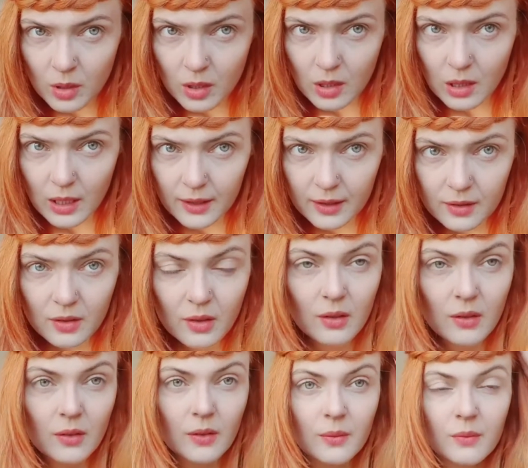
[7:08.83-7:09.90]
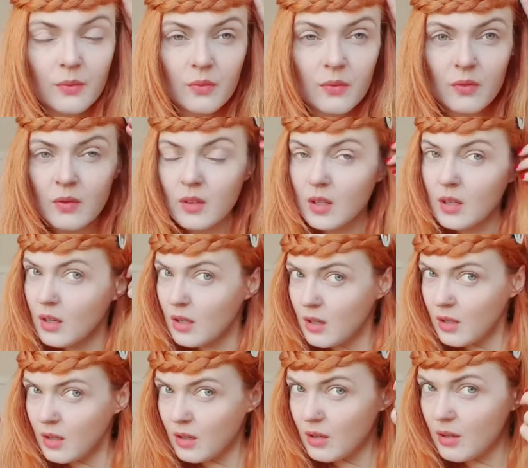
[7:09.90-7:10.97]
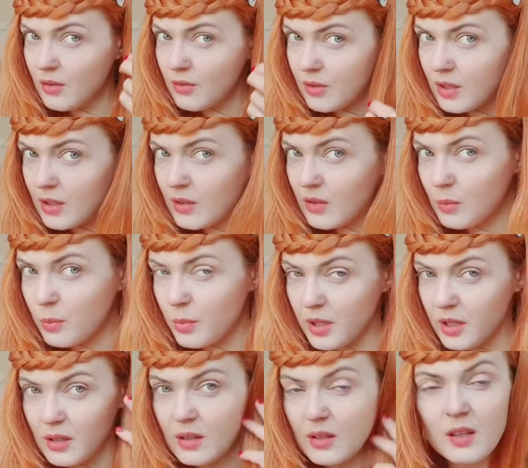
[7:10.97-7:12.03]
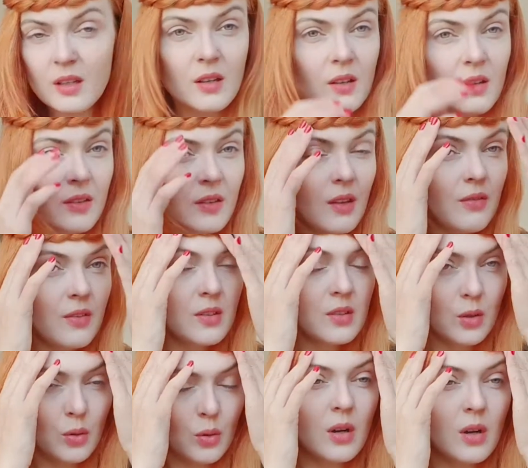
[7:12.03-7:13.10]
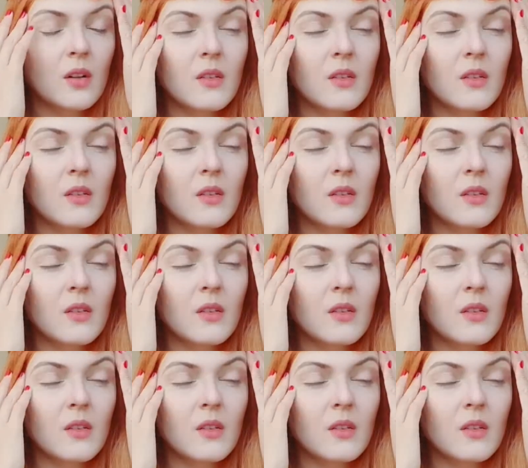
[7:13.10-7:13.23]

like this. I think it's pretty safe and secure.